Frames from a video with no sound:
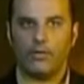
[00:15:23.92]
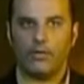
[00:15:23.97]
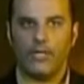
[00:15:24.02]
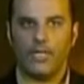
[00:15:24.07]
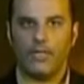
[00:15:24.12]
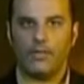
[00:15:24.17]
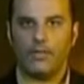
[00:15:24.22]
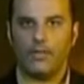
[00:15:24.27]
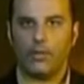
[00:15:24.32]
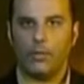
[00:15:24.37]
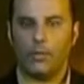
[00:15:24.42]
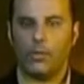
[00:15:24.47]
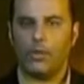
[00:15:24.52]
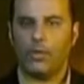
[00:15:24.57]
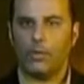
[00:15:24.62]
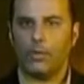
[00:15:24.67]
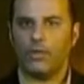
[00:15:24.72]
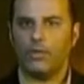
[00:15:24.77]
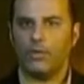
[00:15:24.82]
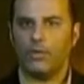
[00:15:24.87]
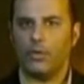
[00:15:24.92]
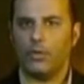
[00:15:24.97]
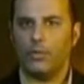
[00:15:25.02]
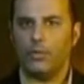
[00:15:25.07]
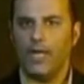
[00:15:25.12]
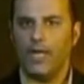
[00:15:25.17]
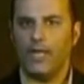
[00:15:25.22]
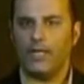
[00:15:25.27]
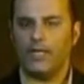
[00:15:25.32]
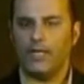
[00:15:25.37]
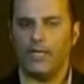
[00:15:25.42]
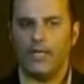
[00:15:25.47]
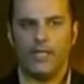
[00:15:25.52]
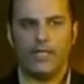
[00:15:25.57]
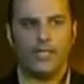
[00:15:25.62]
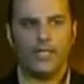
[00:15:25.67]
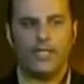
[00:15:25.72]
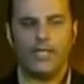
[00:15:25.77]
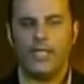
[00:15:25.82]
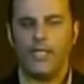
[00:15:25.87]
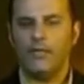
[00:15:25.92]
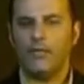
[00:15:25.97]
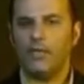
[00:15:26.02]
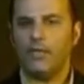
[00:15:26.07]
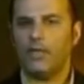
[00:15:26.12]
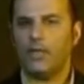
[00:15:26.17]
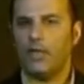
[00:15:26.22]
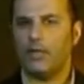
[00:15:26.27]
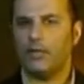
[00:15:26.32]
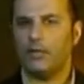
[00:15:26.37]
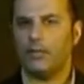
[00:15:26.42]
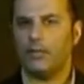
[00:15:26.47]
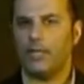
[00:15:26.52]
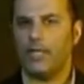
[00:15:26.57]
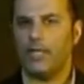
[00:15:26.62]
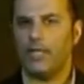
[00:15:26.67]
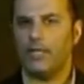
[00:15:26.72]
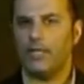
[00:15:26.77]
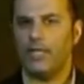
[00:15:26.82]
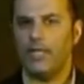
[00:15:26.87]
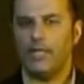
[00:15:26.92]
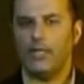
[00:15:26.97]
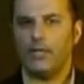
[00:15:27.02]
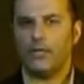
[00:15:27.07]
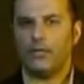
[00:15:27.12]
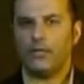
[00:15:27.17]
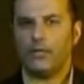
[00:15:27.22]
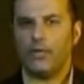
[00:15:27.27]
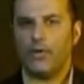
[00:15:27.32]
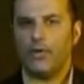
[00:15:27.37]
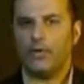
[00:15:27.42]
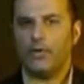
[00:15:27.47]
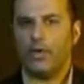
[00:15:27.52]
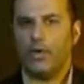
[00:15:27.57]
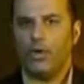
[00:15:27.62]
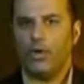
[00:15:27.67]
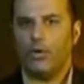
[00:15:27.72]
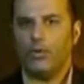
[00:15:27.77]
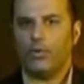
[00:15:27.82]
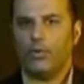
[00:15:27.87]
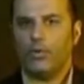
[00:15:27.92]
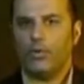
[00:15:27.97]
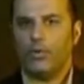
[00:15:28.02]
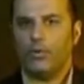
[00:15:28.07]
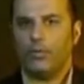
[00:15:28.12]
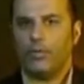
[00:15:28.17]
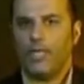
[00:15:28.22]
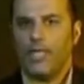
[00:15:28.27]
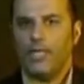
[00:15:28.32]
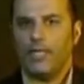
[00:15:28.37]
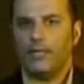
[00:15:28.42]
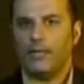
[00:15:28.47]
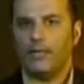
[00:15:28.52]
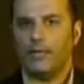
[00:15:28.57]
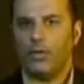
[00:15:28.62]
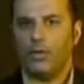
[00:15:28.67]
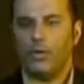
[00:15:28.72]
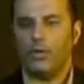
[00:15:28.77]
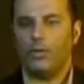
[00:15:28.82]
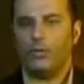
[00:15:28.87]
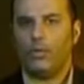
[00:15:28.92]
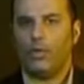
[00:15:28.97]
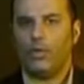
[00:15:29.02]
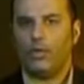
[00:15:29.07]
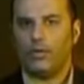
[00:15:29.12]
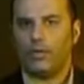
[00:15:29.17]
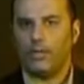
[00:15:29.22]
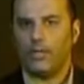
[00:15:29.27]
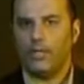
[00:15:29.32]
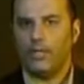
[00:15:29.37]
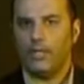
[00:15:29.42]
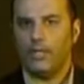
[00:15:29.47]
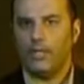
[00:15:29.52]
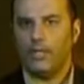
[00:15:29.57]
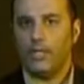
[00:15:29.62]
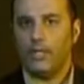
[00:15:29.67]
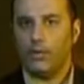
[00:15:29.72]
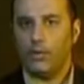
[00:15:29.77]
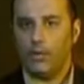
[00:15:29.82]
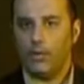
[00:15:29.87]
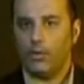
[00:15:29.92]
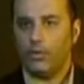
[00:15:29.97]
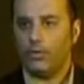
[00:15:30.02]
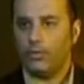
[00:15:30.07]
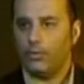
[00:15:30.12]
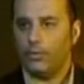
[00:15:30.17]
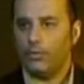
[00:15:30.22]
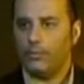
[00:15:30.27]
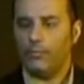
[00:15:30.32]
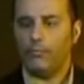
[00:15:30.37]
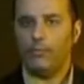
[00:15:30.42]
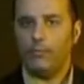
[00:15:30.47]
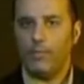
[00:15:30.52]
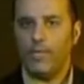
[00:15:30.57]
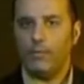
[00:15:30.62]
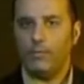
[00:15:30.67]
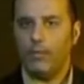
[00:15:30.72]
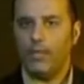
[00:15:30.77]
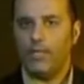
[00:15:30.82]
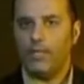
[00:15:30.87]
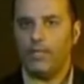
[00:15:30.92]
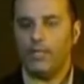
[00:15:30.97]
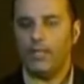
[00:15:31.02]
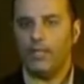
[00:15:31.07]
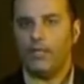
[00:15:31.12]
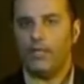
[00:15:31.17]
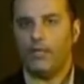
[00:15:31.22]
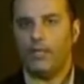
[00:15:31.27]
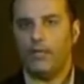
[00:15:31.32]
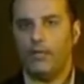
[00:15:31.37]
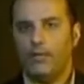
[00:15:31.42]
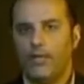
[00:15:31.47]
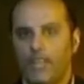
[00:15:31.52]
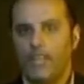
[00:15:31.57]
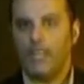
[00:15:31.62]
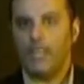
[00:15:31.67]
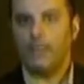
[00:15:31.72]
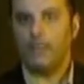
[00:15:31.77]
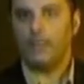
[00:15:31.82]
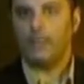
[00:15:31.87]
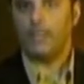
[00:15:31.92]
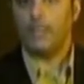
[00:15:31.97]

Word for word: are saying that the war was so bad that they even contemplated destroying their own, their own planet, the whole world, in order to be rid of the evil